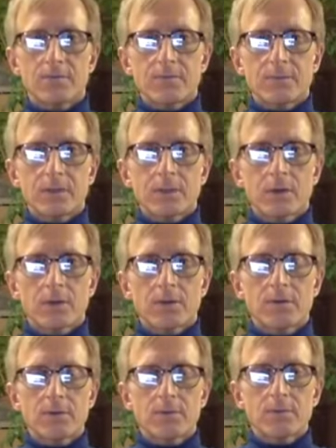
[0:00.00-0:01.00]

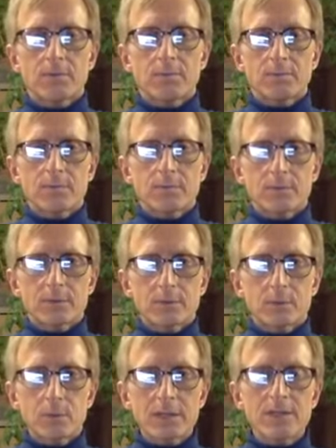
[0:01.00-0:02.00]
if you
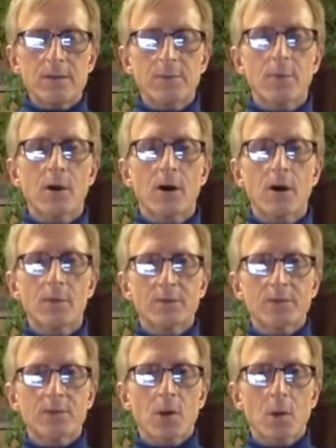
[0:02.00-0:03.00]
squeeze your palms
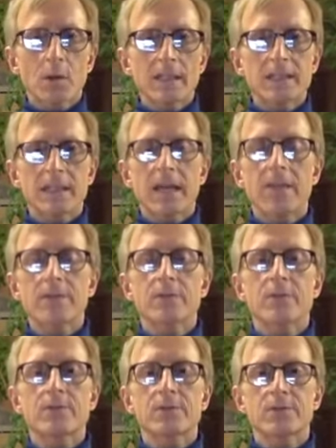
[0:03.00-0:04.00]
totally together so
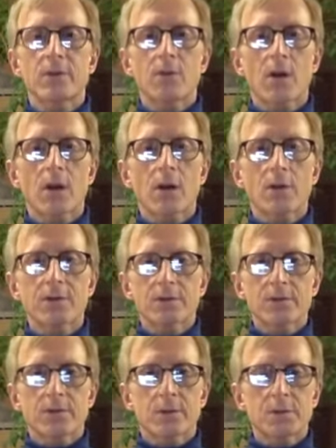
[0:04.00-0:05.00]
there's no arch,
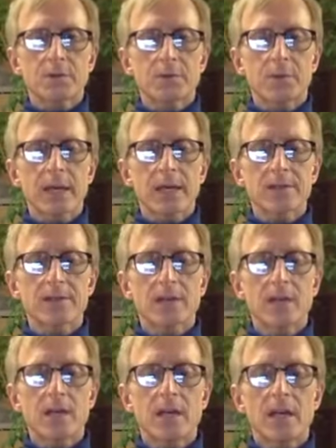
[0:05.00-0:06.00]
there's no space,
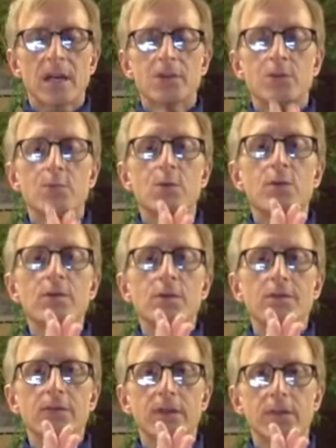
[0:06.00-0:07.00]
and you move your
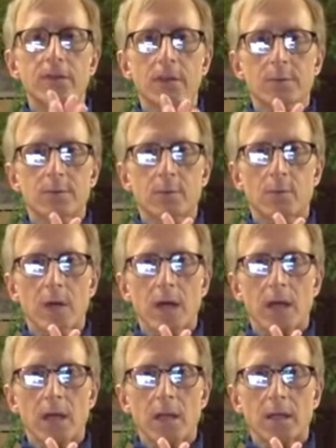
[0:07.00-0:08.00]
fingertips
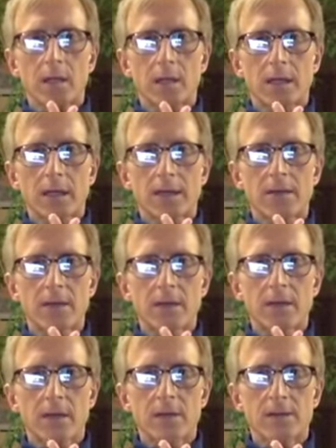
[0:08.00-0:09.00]
away like
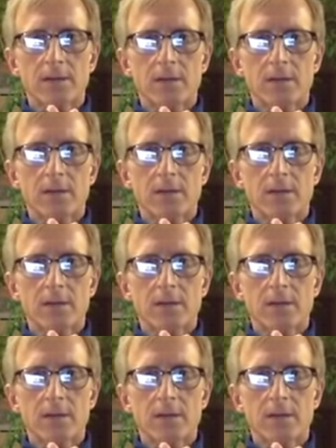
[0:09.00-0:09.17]
this,